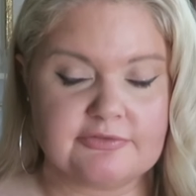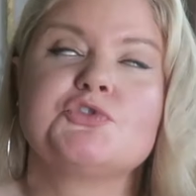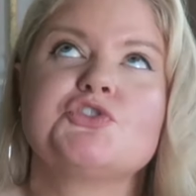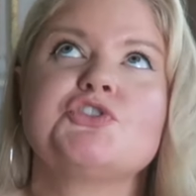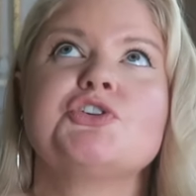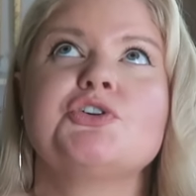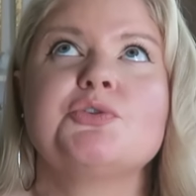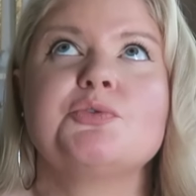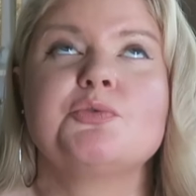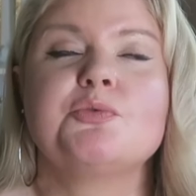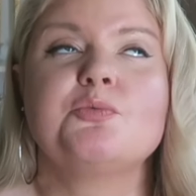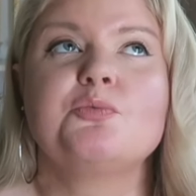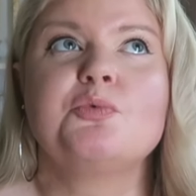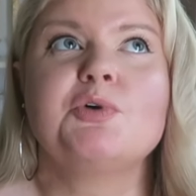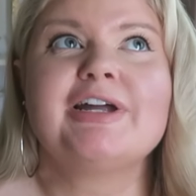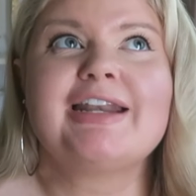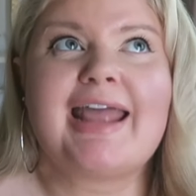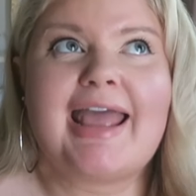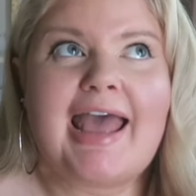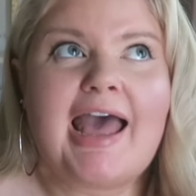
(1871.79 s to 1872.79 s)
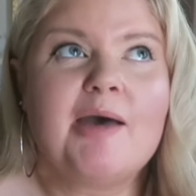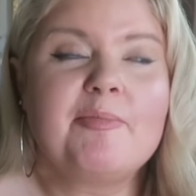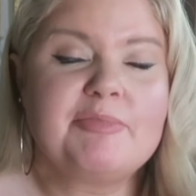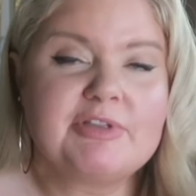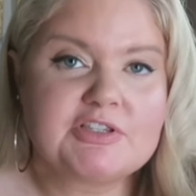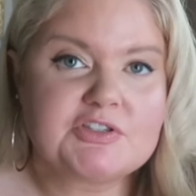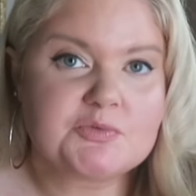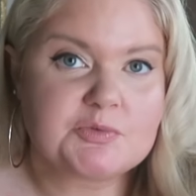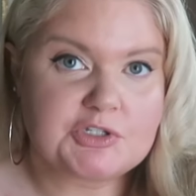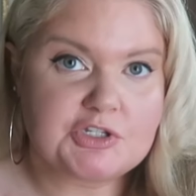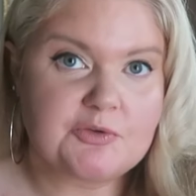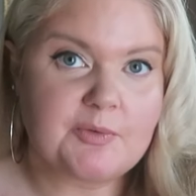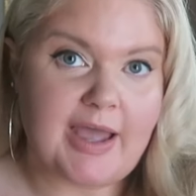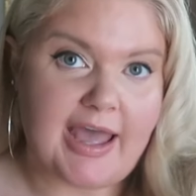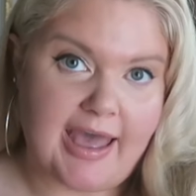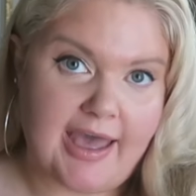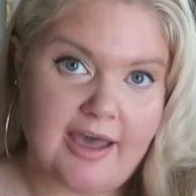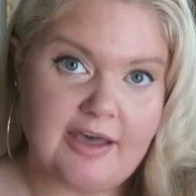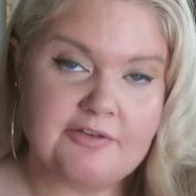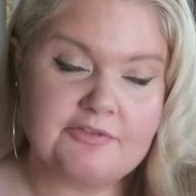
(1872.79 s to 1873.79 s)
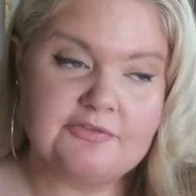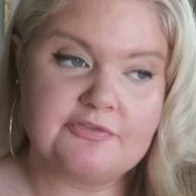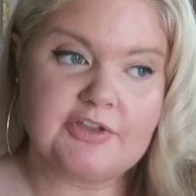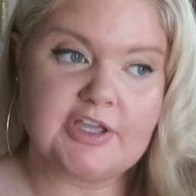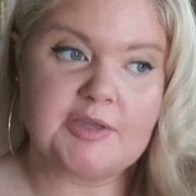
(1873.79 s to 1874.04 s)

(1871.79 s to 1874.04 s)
So what happens when you have